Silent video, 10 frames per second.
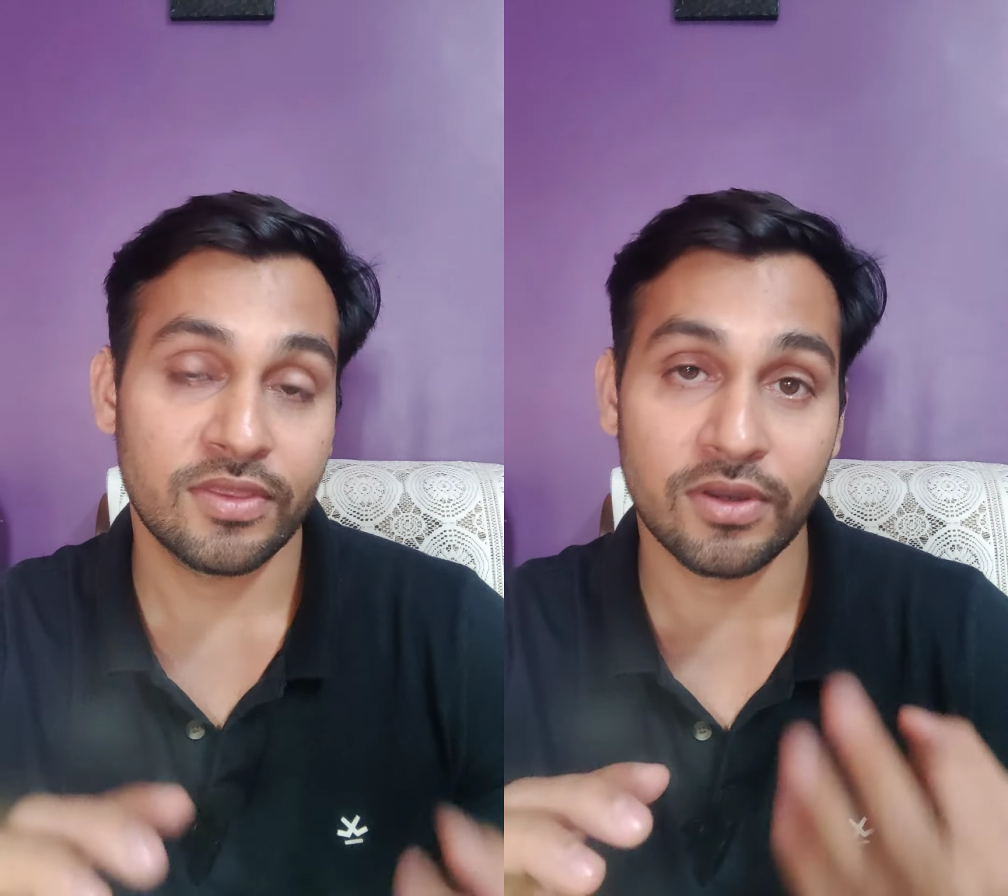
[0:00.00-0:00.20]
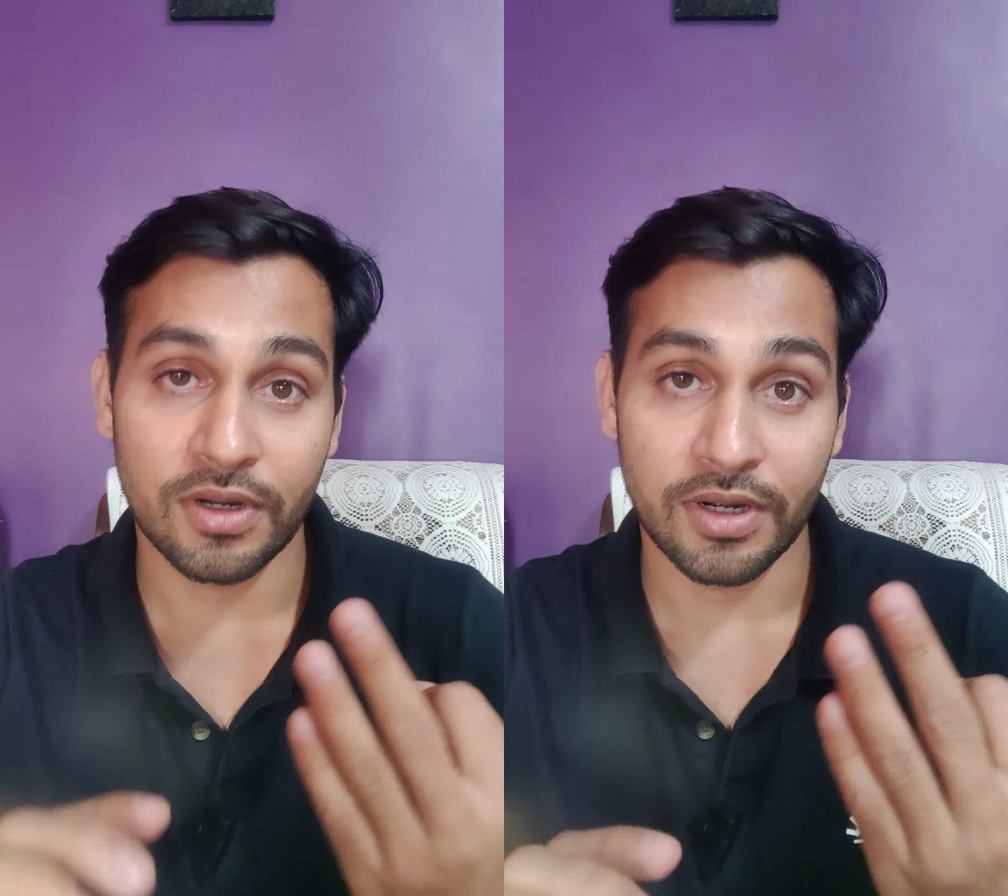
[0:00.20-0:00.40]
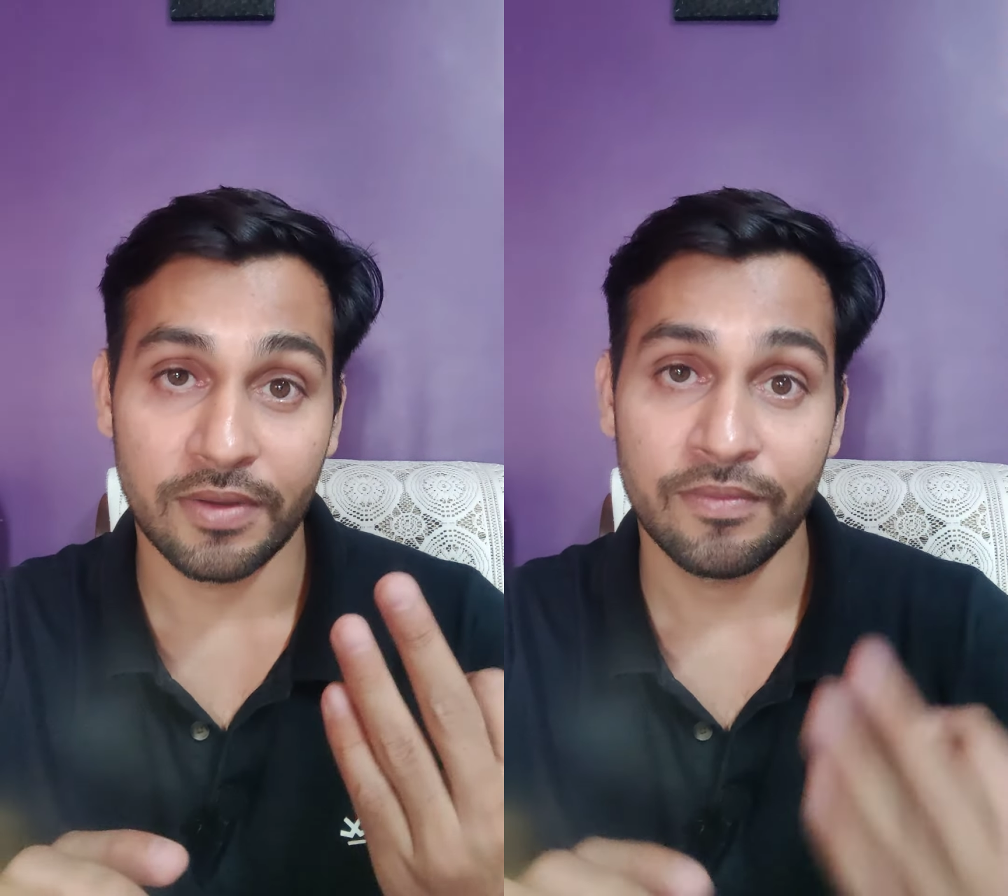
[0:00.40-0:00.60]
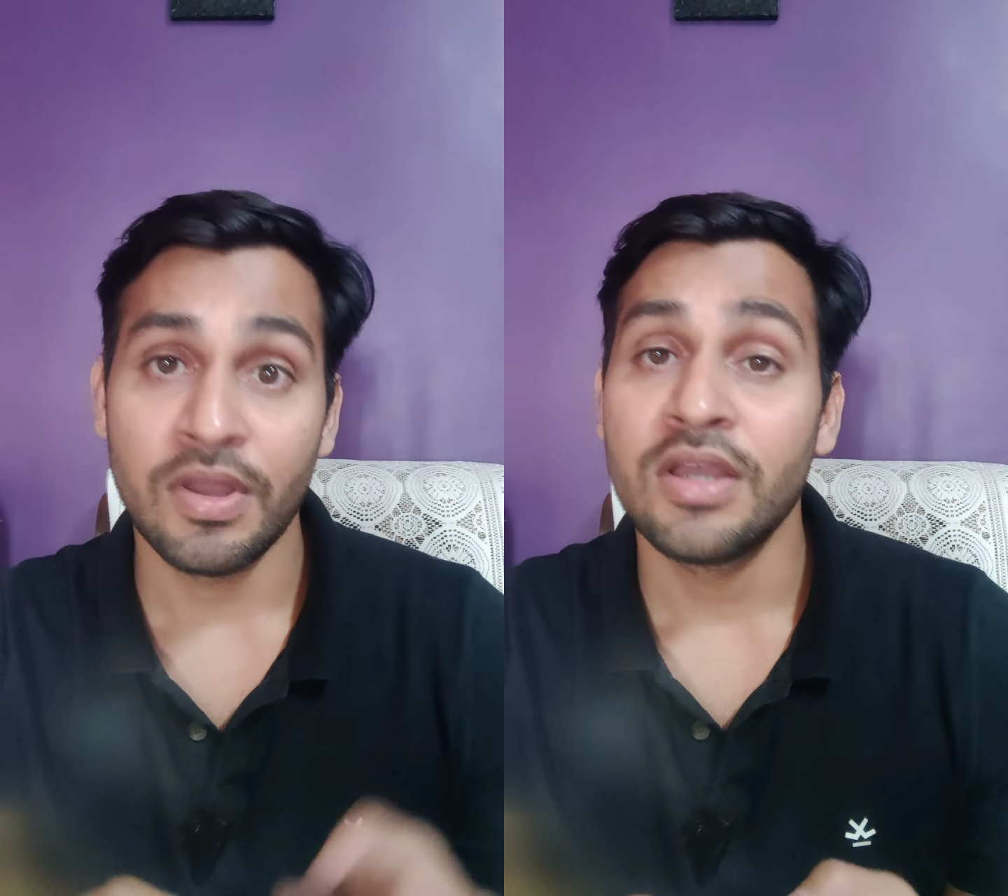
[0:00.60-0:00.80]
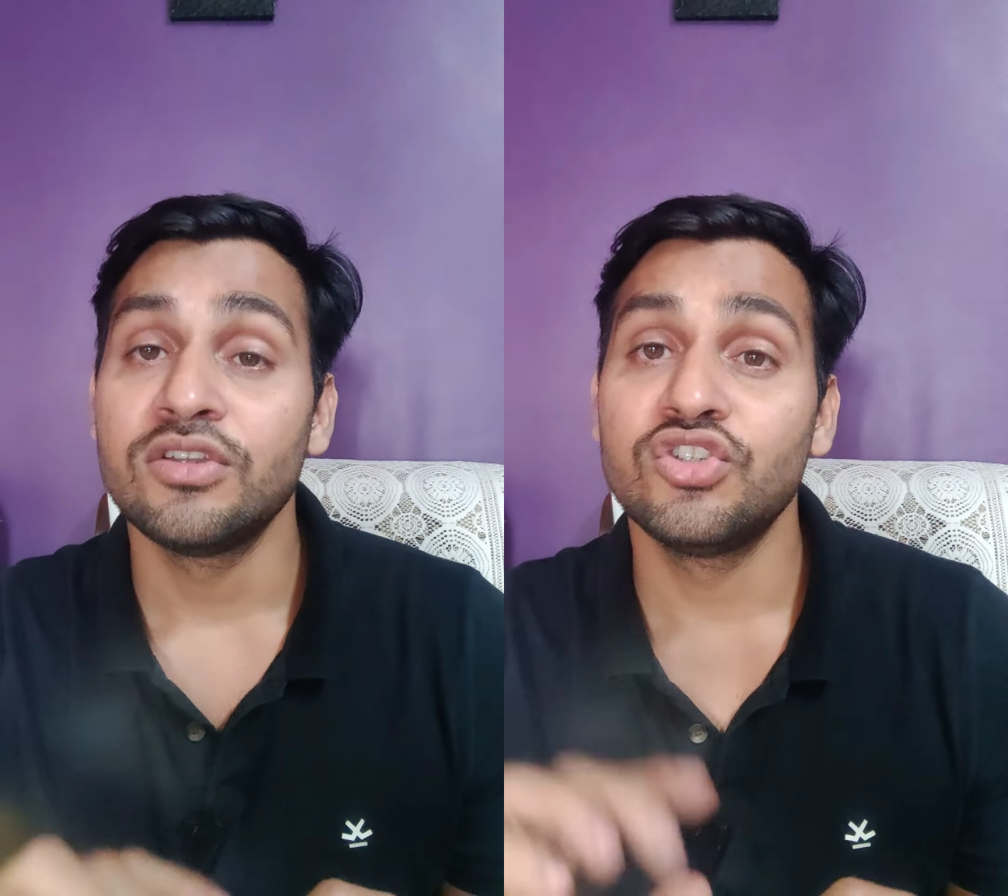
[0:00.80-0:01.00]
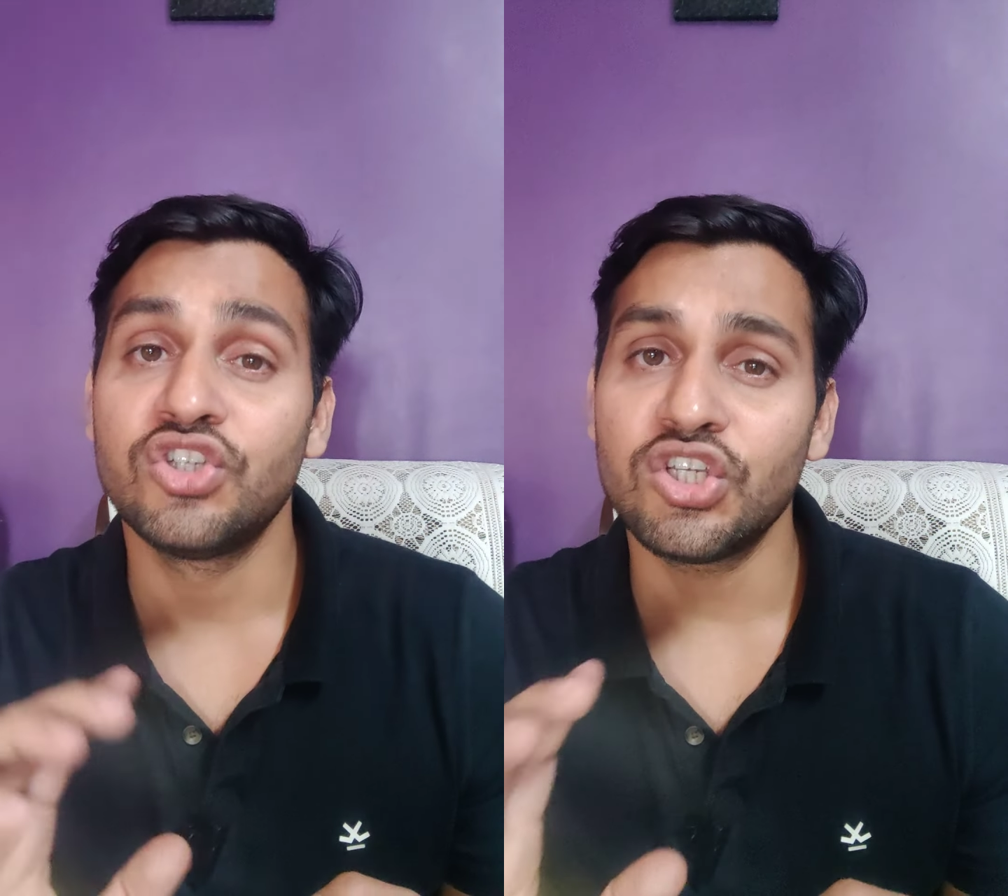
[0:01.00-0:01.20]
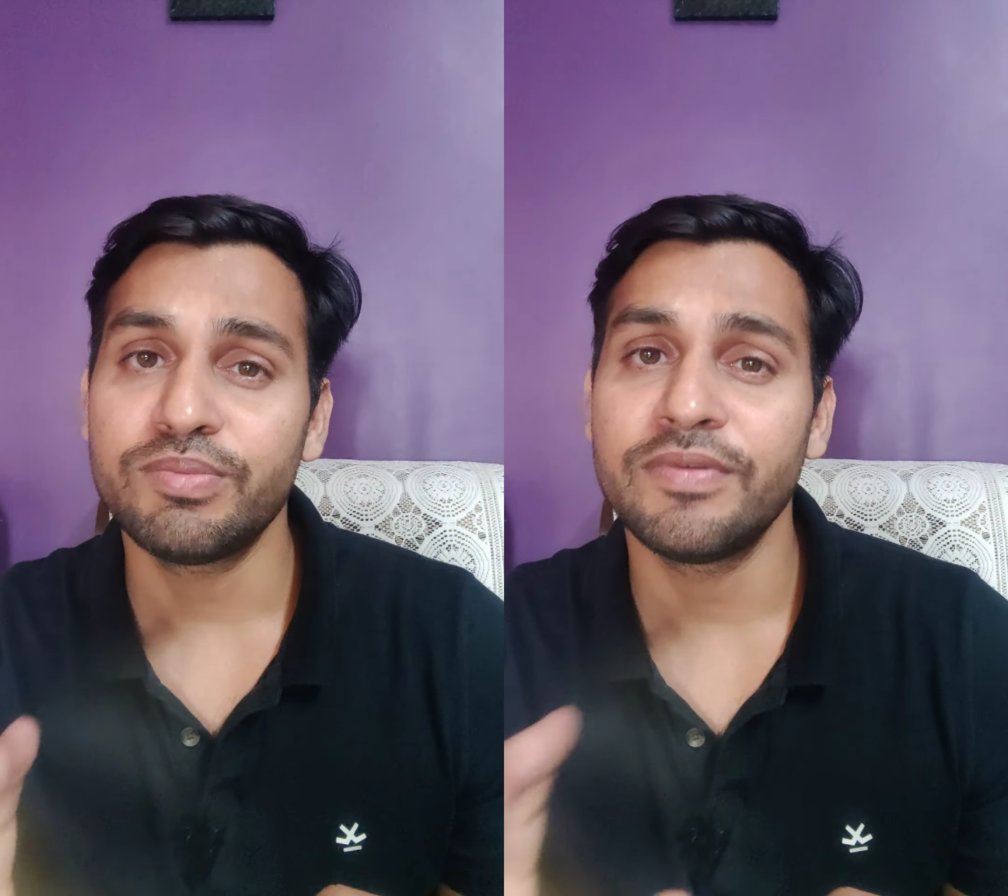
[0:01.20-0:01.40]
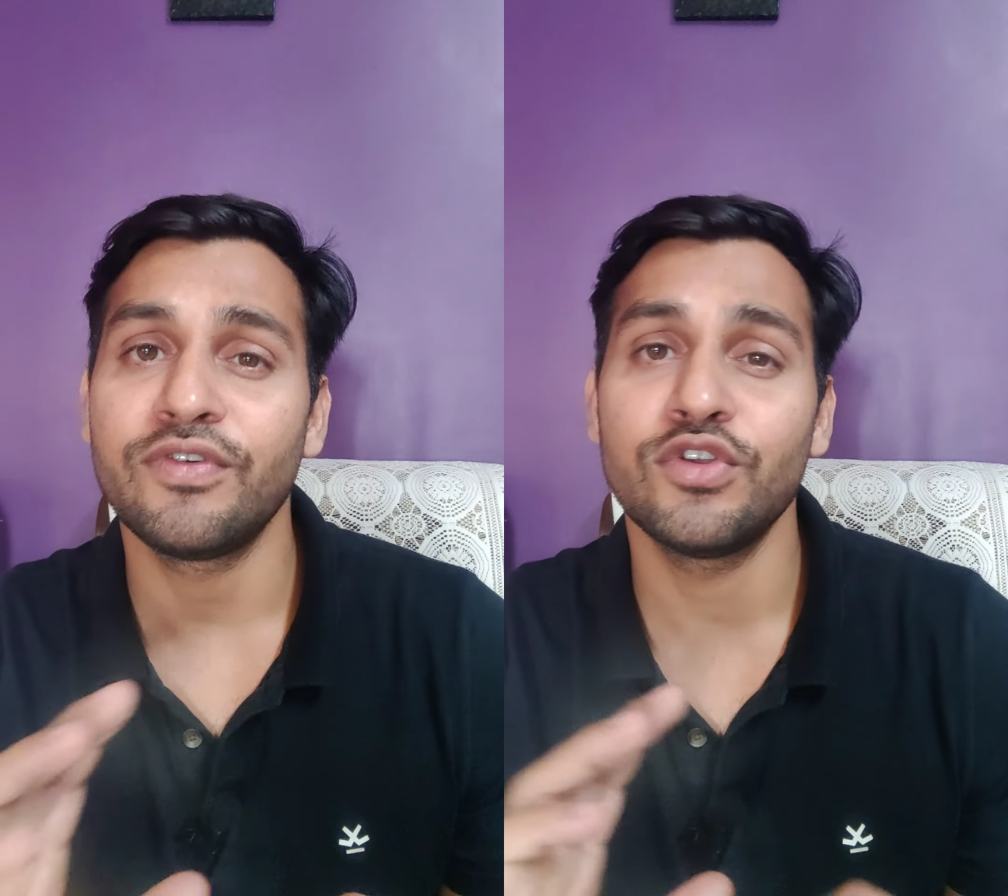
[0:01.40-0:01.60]
Third,
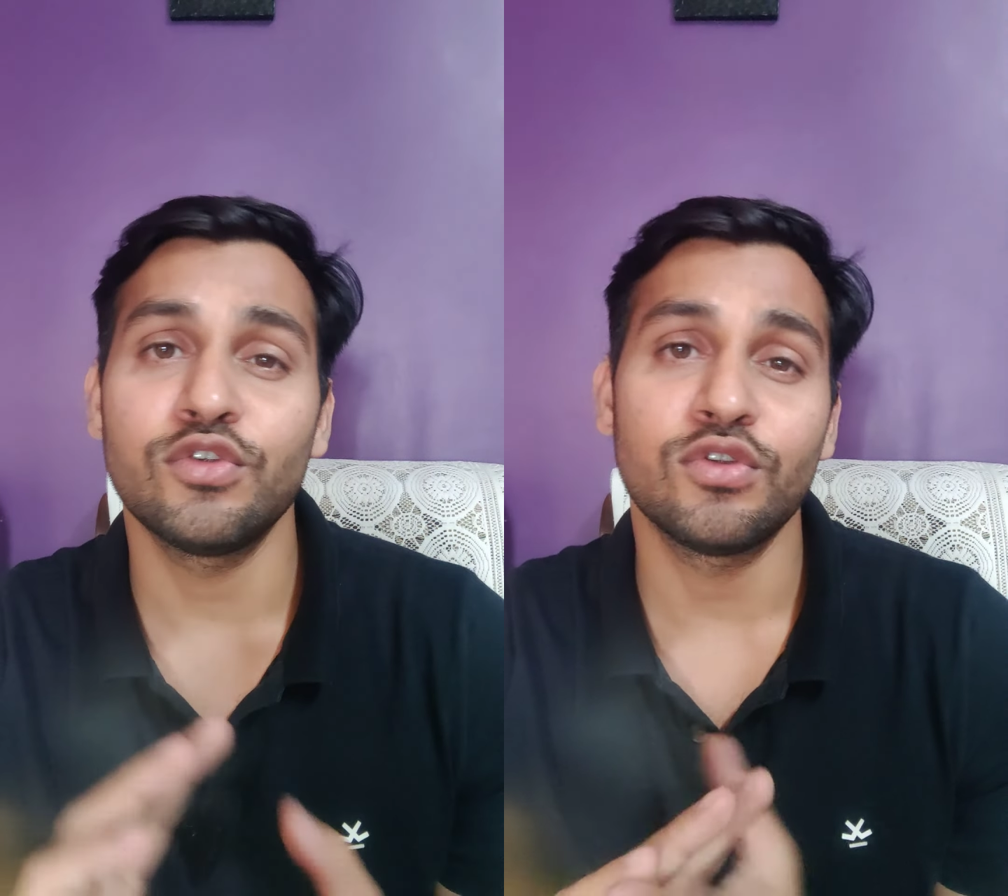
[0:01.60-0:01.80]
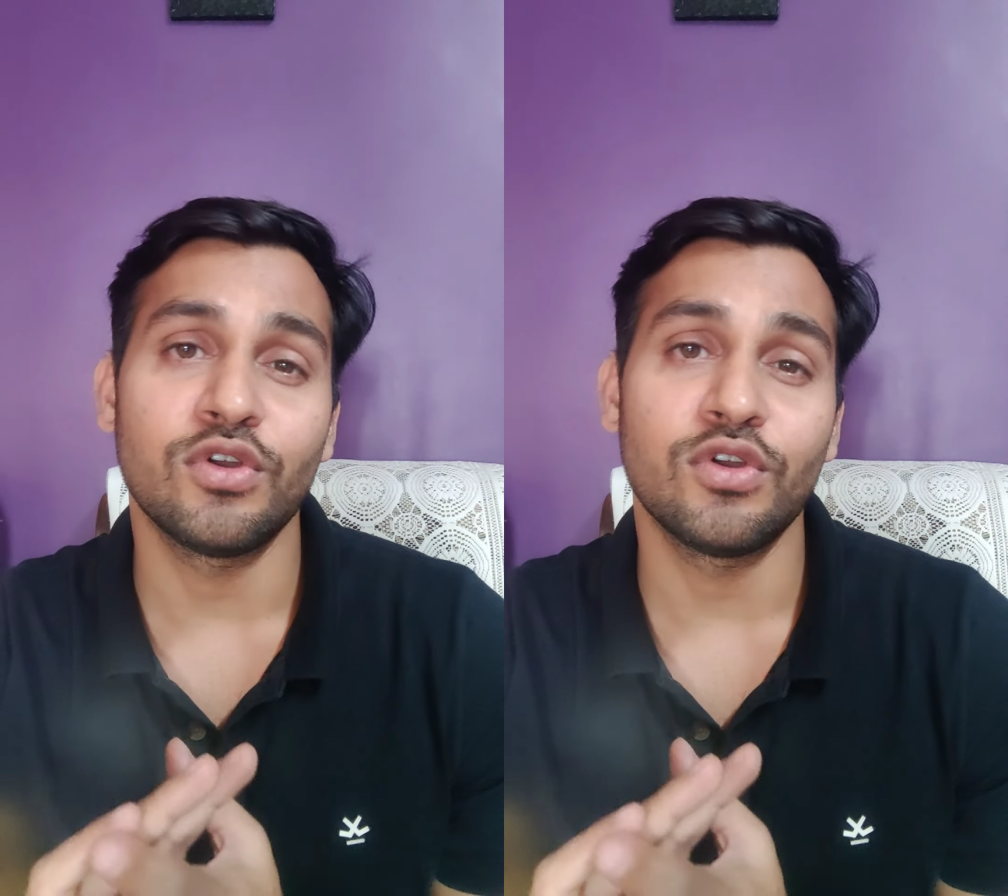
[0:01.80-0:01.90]
just before you